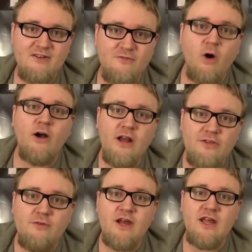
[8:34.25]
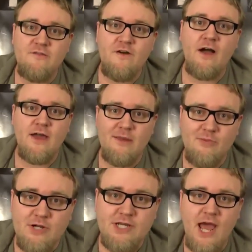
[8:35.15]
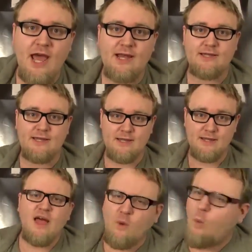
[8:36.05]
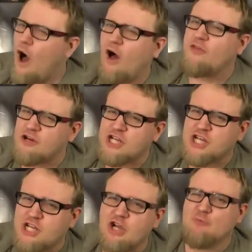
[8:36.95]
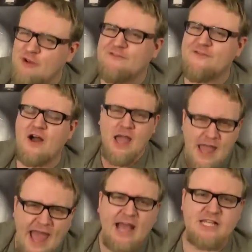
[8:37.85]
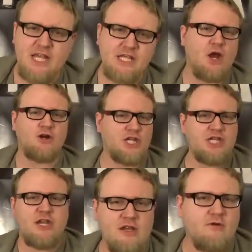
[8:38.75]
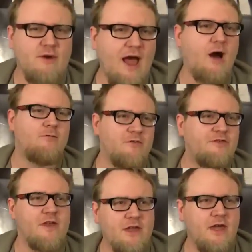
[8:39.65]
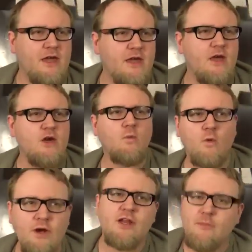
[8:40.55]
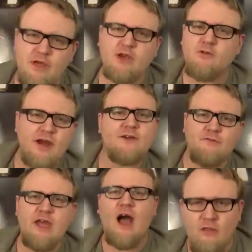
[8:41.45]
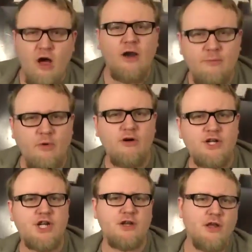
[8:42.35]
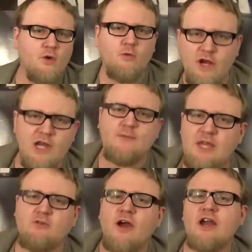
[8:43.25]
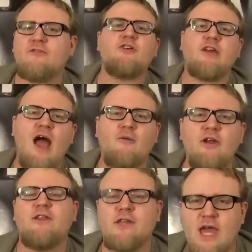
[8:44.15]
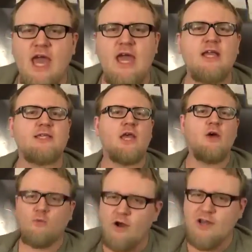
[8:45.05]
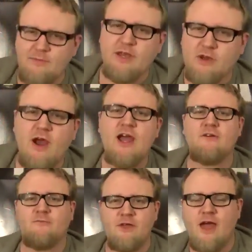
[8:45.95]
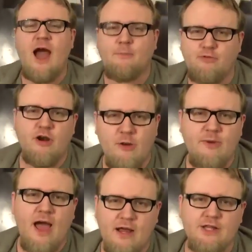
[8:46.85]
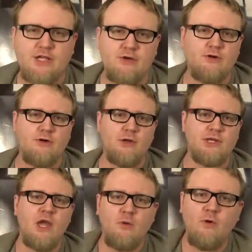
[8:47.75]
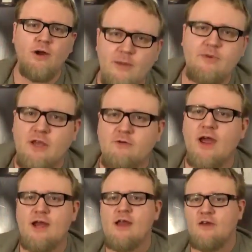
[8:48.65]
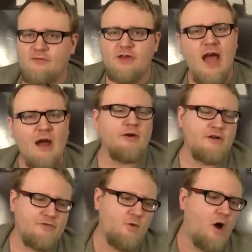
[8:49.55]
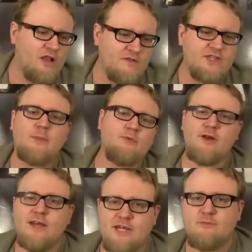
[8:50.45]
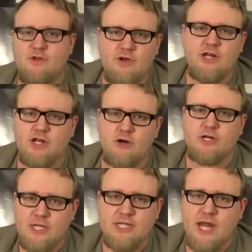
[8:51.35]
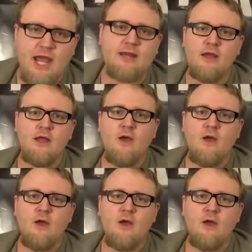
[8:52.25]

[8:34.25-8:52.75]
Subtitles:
43 fucking percent. Like, while their stupid fucking asses are sitting around thinking, wouldn't it be great if we outlawed abortion? Wouldn't it be great if we got rid of the gays? Wouldn't it be great if we got prayer back in schools? Wouldn't it be great if we got rid of the wall of separation between church and state?